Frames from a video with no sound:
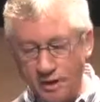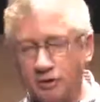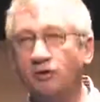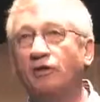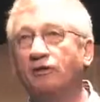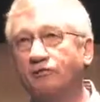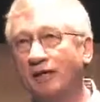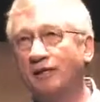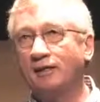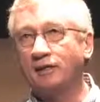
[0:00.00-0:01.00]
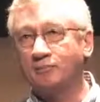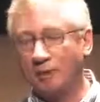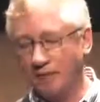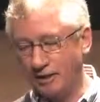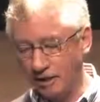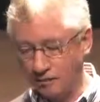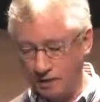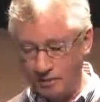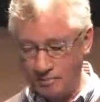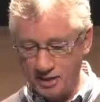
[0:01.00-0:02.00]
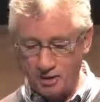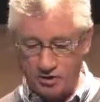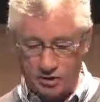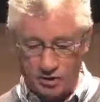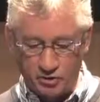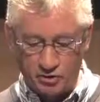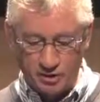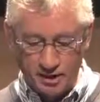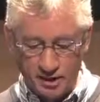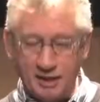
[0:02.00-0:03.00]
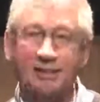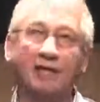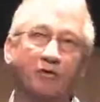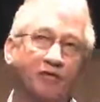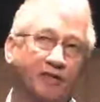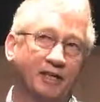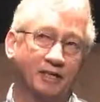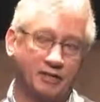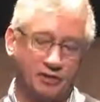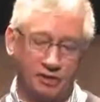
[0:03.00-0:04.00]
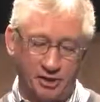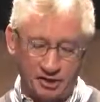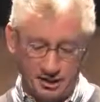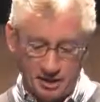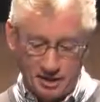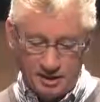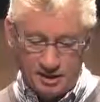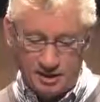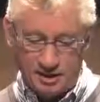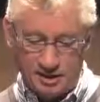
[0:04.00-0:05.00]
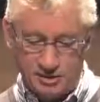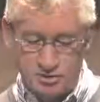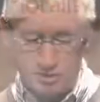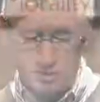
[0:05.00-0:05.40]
So a final experiment that I want to mention to you is our fairness study. And so